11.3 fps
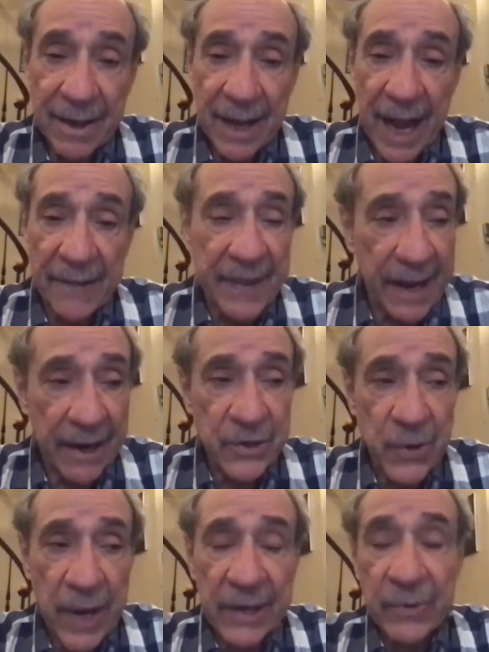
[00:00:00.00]
And they are
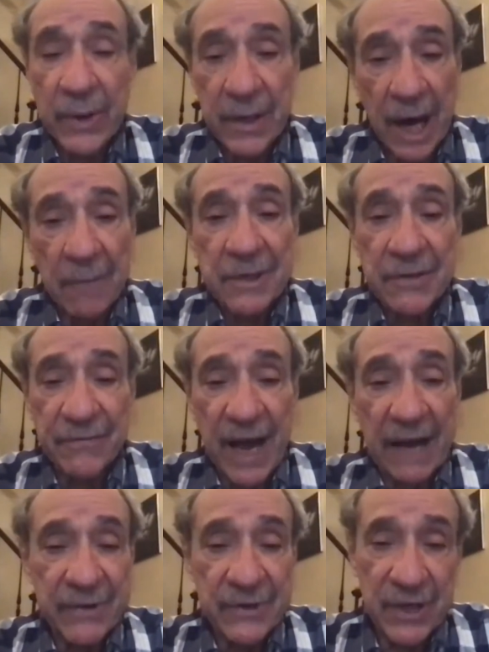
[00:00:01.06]
trying to accomplish 5 and